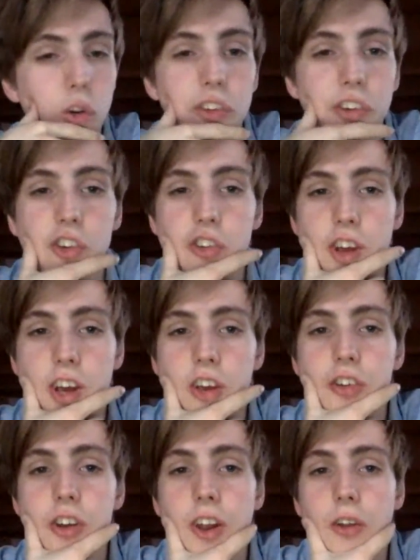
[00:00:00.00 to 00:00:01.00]
the
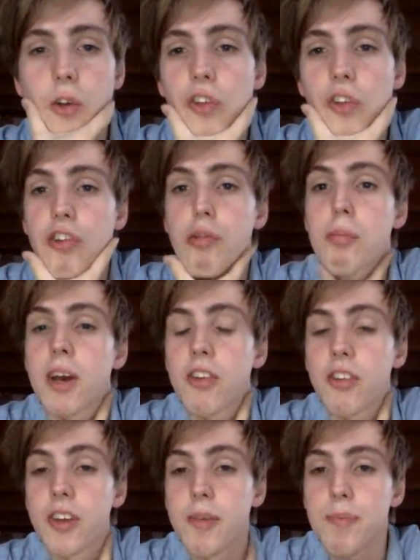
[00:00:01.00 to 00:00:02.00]
contextualization and the context
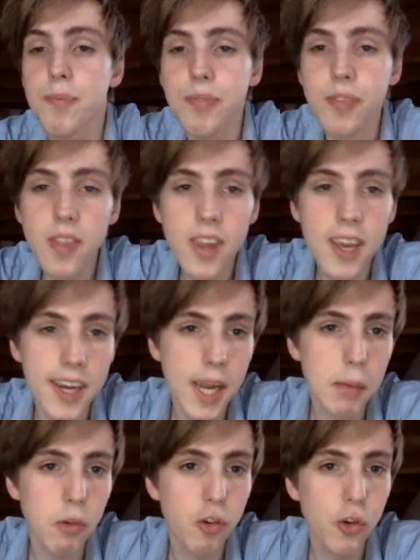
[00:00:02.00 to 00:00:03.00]
to place it in
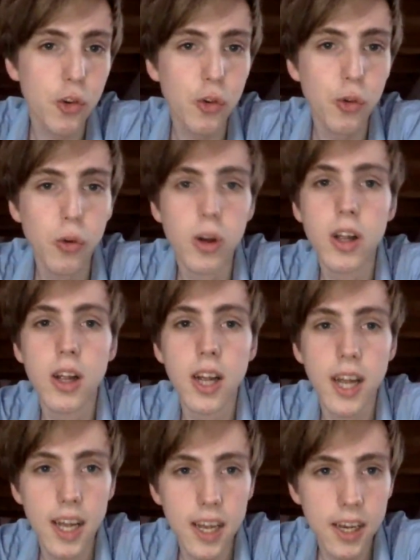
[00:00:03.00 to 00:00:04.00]
enables you to
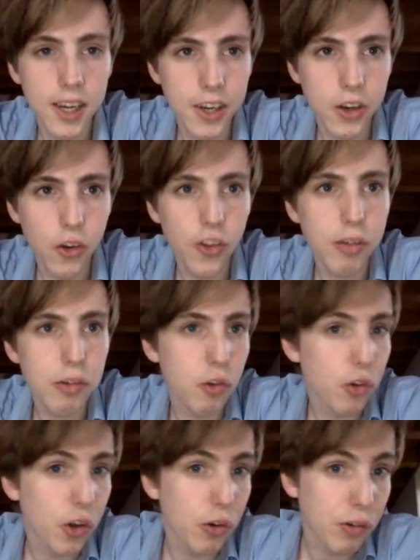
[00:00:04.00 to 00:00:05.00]
a
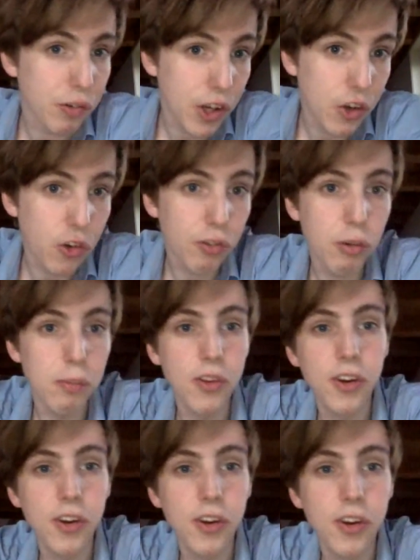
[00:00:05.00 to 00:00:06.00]
not having to deal with each
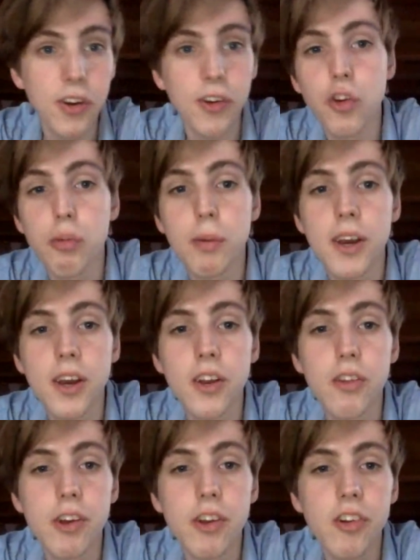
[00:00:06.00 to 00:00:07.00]
of the material of the other
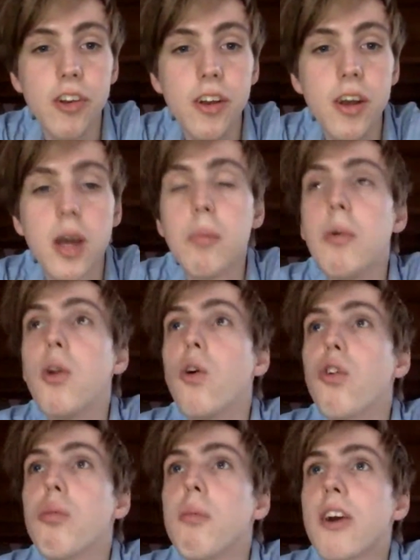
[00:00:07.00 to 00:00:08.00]
speaker individually,
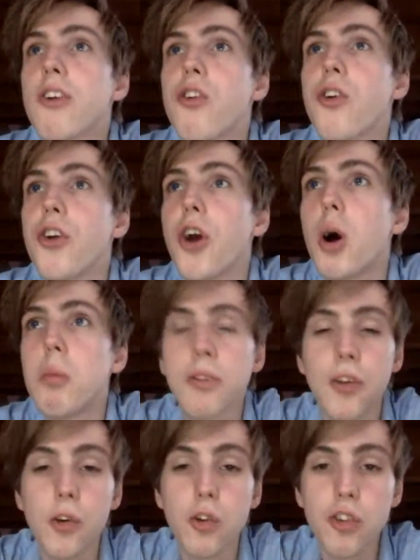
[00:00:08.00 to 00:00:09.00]
but also make sure
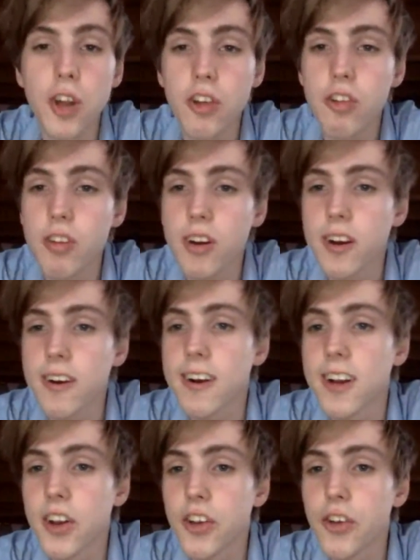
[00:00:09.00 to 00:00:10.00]
your own material stands
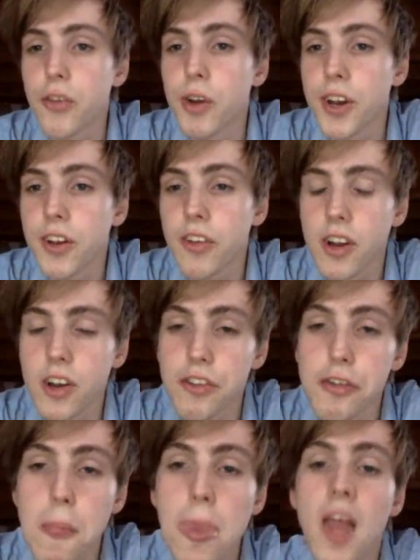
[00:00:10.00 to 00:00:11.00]
stronger and that you're winning
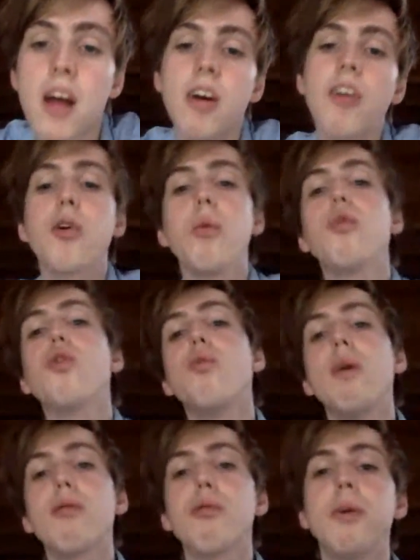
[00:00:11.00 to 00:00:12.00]
that clash. And it
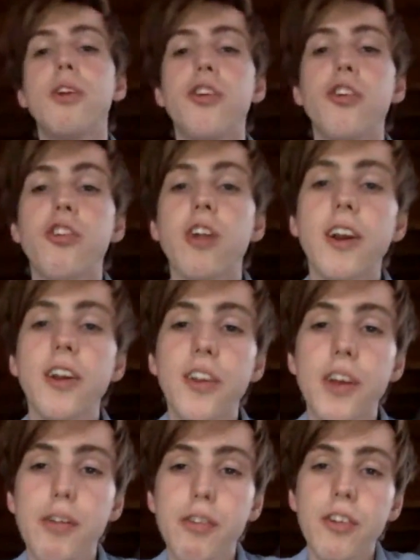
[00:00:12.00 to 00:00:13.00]
comes to whip speech, it's
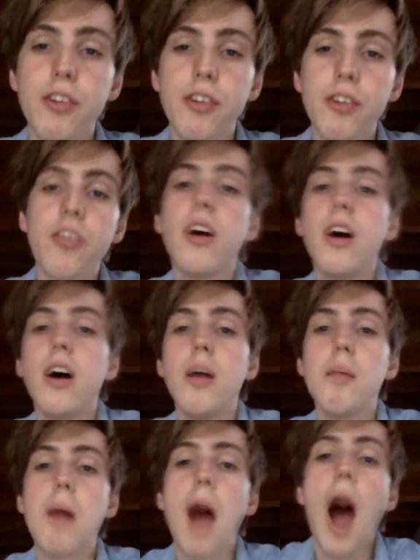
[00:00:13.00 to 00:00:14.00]
slightly different.
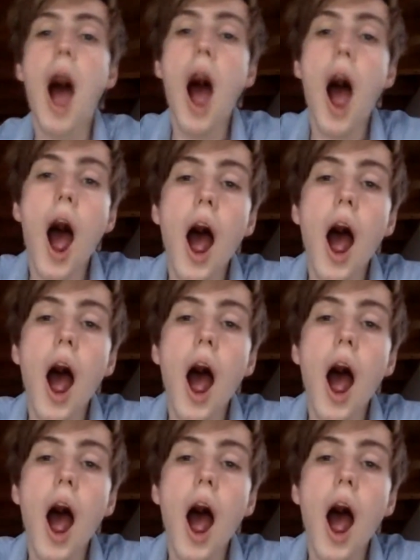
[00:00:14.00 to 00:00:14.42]
Um,